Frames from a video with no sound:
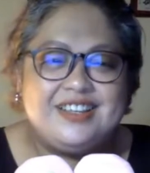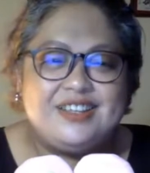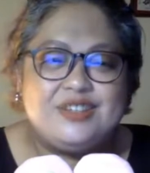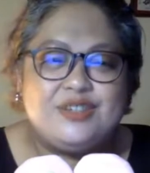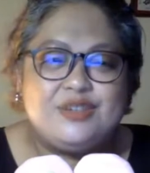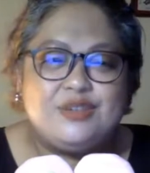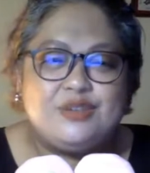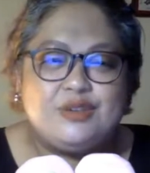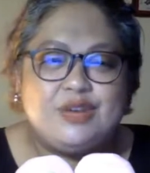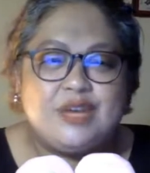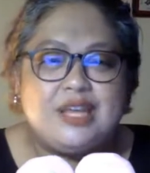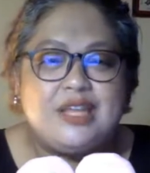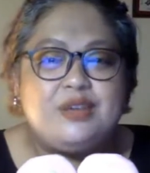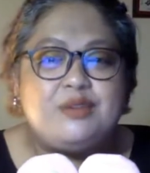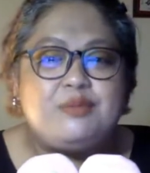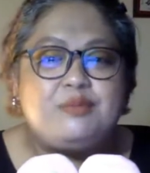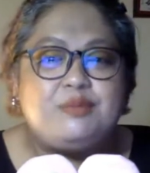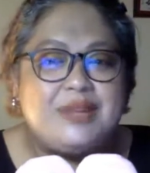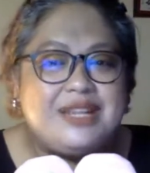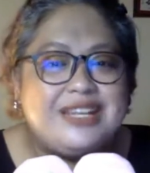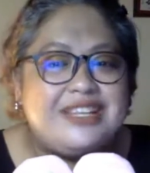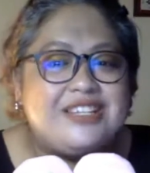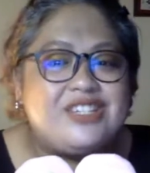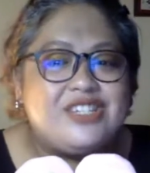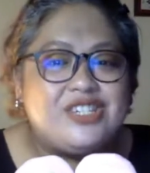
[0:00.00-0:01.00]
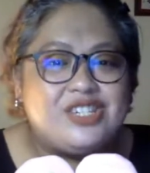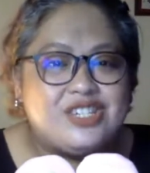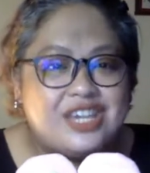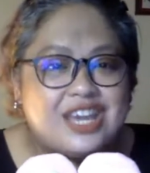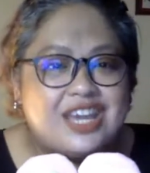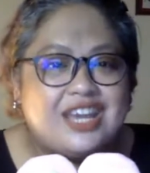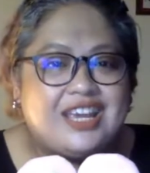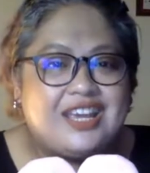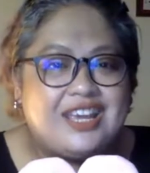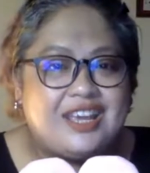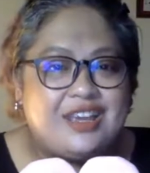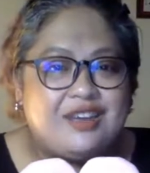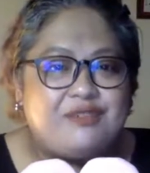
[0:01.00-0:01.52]
So can you please
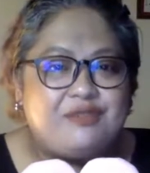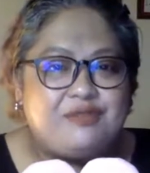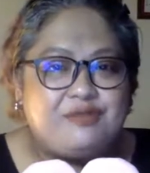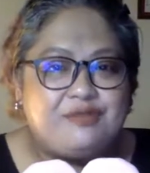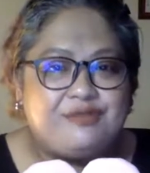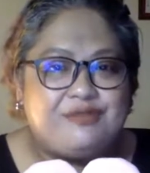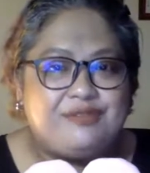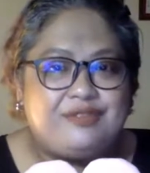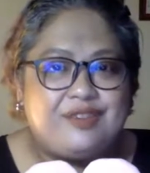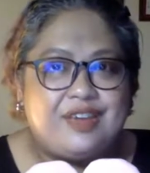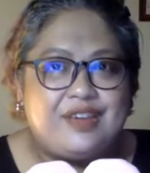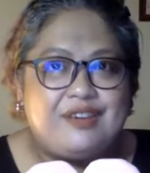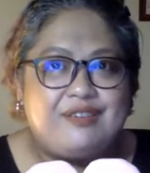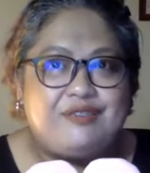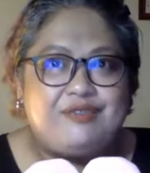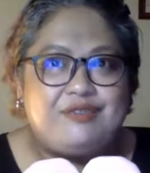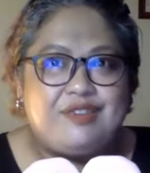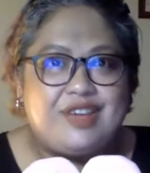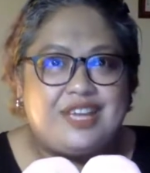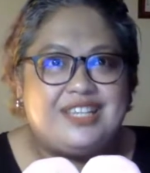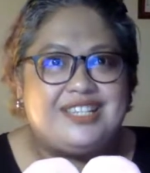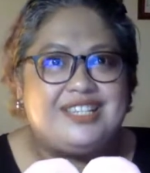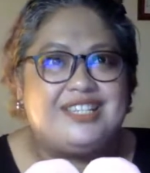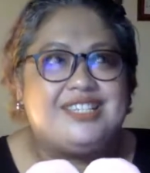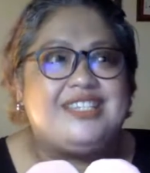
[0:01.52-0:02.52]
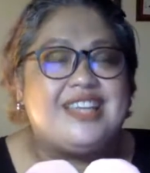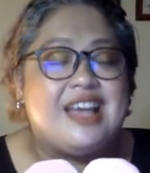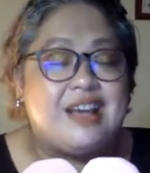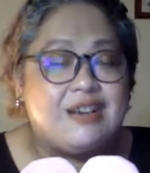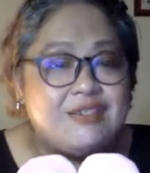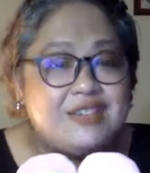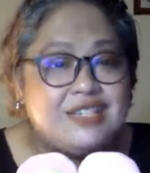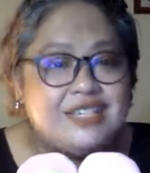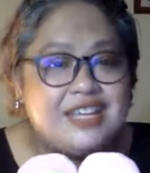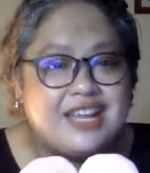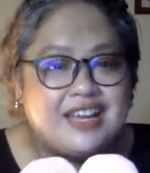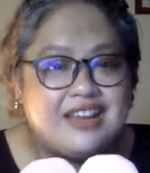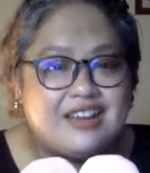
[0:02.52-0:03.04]
check if it
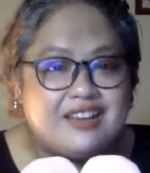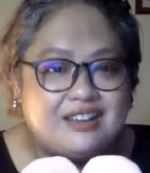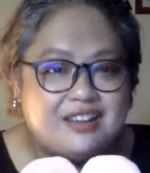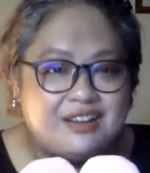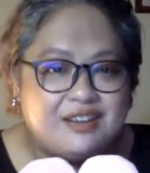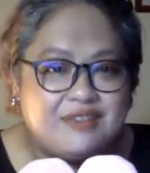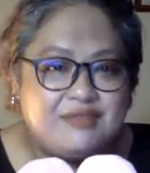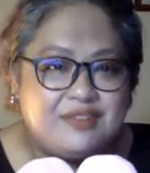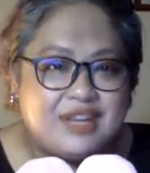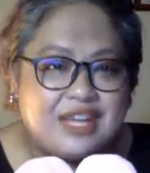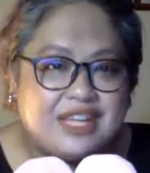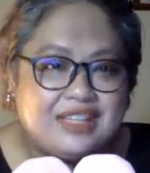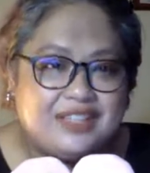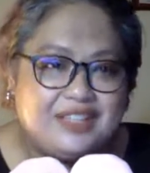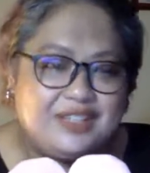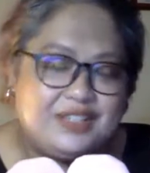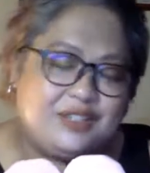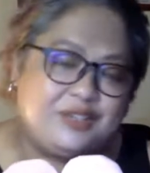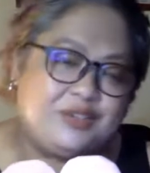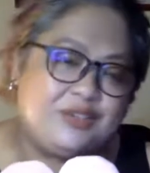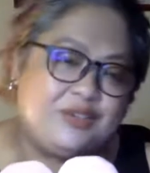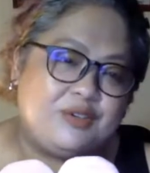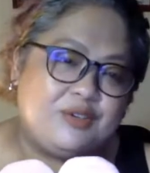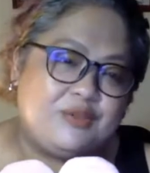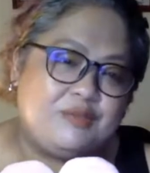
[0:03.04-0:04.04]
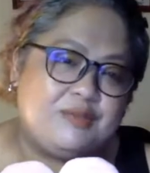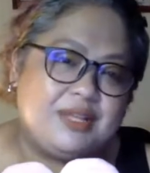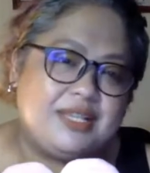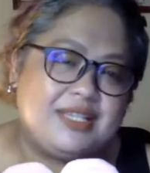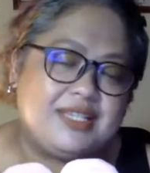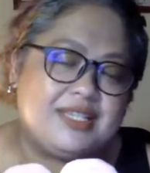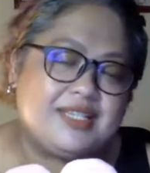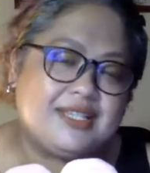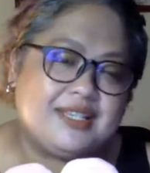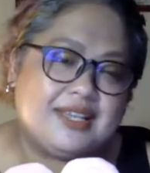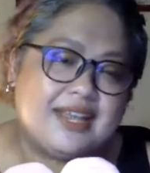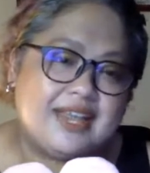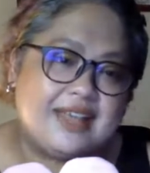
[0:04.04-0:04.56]
sounds like a love letter to
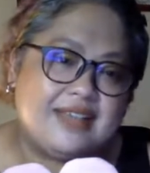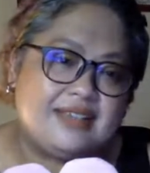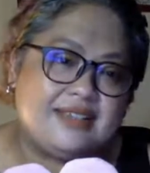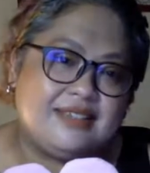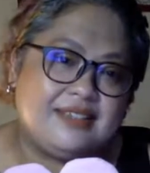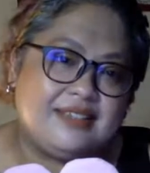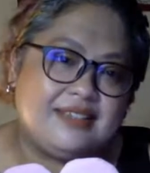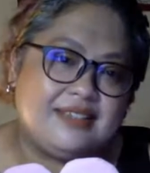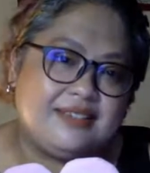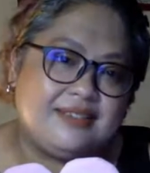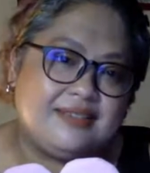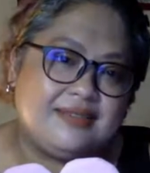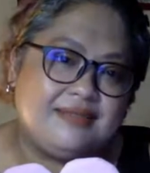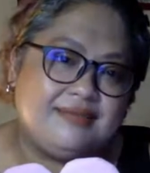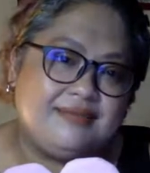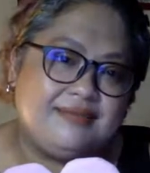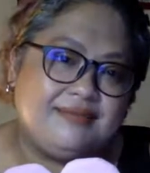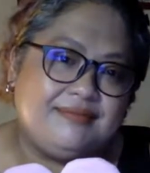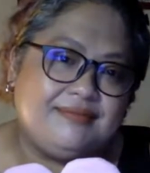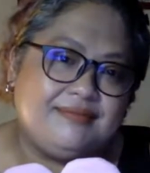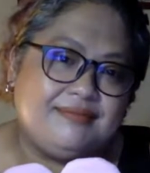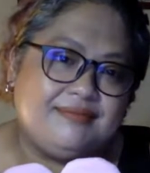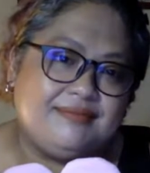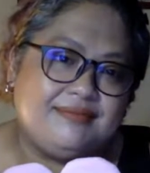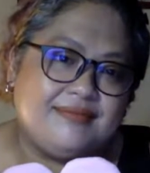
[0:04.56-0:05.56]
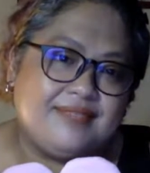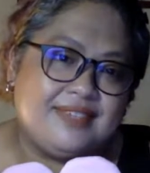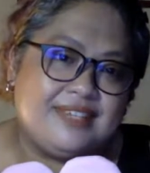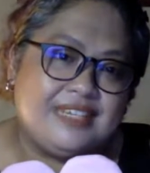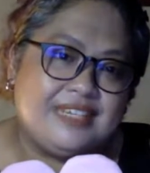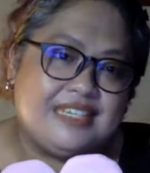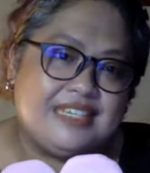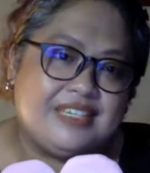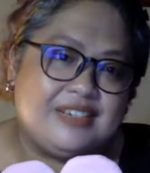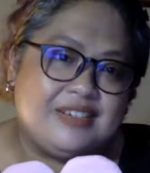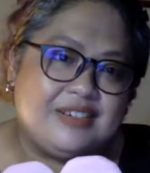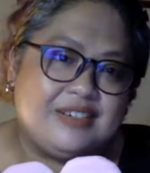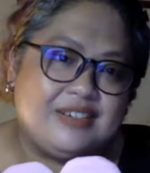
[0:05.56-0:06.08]
romance class?
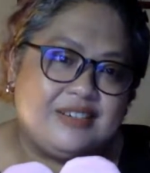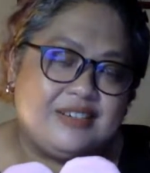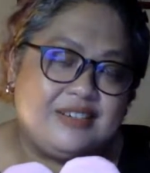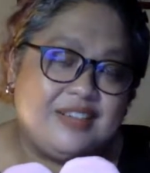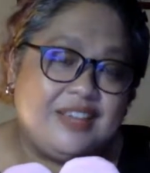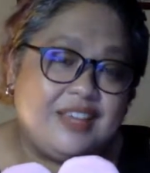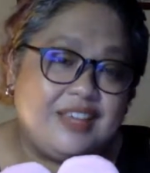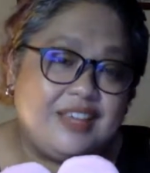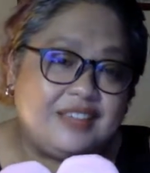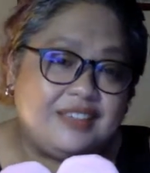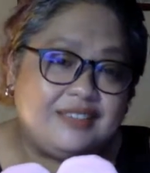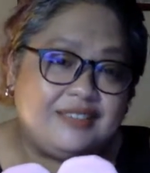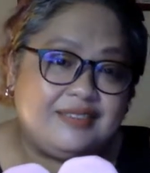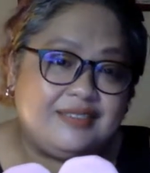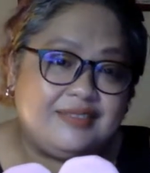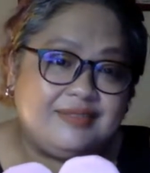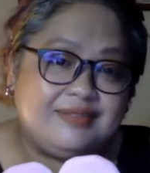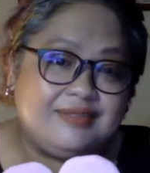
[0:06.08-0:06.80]
So, yeah.